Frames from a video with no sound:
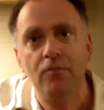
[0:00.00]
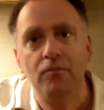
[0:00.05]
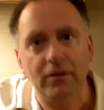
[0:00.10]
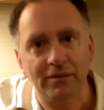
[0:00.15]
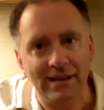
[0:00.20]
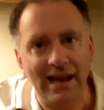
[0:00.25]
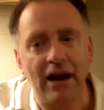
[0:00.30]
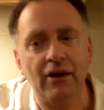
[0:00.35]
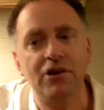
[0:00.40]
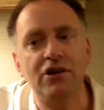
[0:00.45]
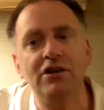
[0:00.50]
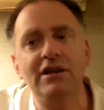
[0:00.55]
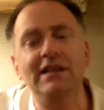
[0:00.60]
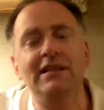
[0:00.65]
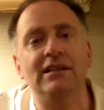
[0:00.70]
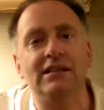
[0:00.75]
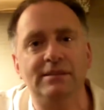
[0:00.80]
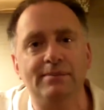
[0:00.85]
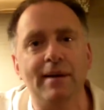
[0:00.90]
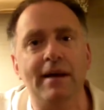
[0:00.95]
Well, now you
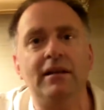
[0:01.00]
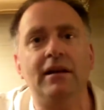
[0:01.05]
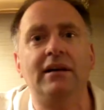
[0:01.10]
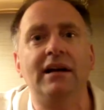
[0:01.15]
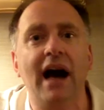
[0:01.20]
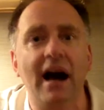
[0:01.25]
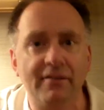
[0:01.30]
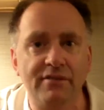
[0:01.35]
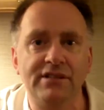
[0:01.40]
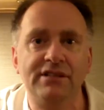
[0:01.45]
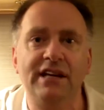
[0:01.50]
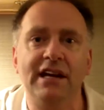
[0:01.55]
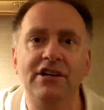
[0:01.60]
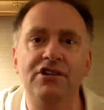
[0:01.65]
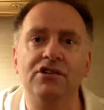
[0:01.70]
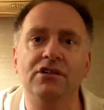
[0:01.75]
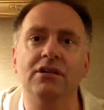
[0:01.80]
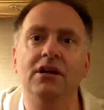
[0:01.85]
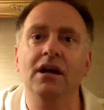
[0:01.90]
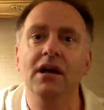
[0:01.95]
need to spend a
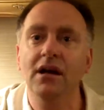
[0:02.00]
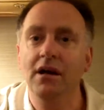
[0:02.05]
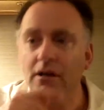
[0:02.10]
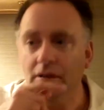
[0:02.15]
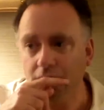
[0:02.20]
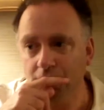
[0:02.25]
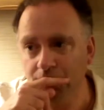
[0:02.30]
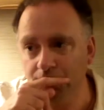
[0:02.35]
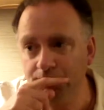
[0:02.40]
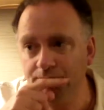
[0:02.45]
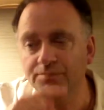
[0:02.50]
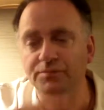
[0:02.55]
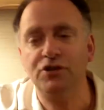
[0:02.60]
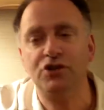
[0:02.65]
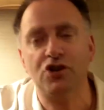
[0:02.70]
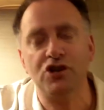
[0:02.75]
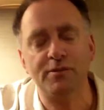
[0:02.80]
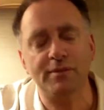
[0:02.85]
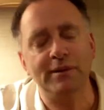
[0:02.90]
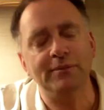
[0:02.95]
conversation
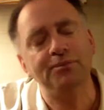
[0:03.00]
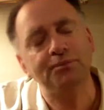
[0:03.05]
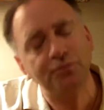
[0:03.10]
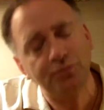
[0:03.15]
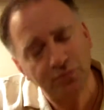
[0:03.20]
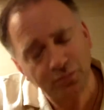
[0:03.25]
excuse me,